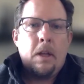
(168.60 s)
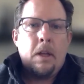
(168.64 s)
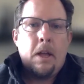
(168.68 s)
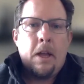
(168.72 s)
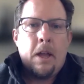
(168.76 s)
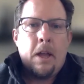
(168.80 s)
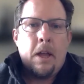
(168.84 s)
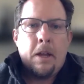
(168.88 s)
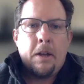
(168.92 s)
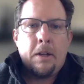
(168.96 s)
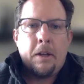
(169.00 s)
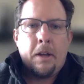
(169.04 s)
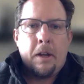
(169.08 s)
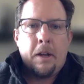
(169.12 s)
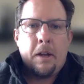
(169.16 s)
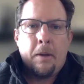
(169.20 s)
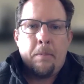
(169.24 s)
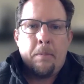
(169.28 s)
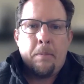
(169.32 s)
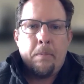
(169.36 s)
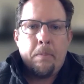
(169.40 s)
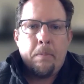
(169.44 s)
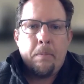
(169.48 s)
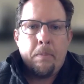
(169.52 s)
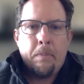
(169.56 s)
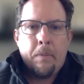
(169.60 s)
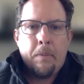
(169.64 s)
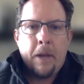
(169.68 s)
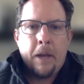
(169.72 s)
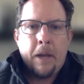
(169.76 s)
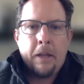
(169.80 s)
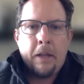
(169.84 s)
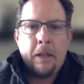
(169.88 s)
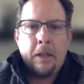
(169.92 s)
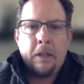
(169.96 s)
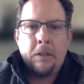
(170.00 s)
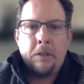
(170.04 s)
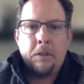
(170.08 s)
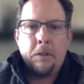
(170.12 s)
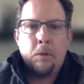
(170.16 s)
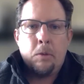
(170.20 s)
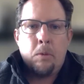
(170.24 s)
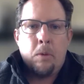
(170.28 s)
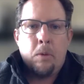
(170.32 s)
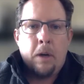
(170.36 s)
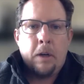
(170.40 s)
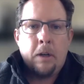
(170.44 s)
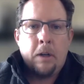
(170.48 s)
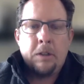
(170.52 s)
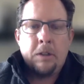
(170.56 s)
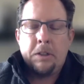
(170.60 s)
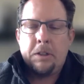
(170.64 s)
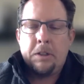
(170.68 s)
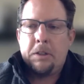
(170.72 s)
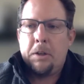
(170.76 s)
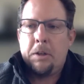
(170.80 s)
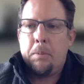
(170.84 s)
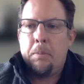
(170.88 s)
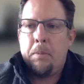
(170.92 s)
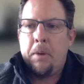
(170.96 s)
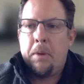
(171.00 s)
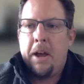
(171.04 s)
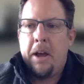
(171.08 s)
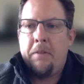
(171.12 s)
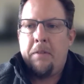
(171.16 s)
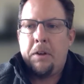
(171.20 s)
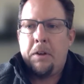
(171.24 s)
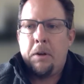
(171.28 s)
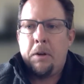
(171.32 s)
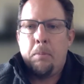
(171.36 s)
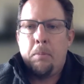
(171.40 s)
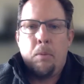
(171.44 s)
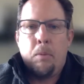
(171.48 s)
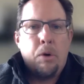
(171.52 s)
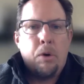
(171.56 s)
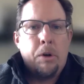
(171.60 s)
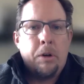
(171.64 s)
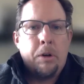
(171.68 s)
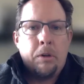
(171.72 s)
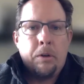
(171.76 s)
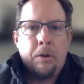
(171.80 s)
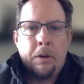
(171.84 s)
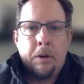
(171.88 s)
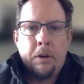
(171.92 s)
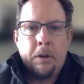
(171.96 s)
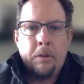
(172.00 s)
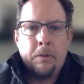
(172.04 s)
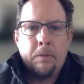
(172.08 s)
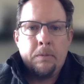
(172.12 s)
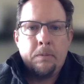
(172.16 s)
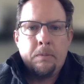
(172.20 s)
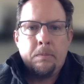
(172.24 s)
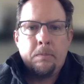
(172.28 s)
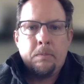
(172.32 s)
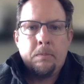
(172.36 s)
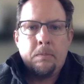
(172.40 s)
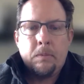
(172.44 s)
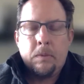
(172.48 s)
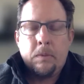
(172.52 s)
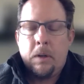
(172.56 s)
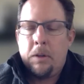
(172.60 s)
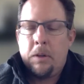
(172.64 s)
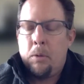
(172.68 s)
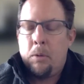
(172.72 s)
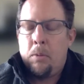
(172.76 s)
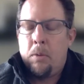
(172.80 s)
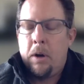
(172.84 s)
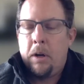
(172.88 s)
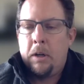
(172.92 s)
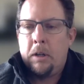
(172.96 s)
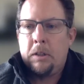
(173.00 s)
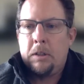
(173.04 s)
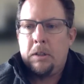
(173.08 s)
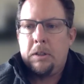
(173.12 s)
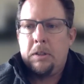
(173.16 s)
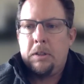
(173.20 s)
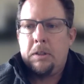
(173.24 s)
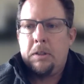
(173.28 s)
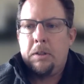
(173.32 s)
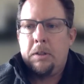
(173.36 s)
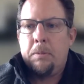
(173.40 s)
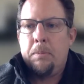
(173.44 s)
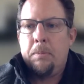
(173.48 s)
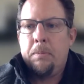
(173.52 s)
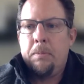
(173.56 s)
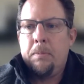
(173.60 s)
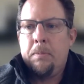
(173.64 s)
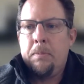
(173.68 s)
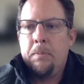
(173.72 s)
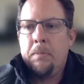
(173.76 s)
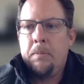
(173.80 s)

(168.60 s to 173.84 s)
And that led to the water system having a boil order on the water system.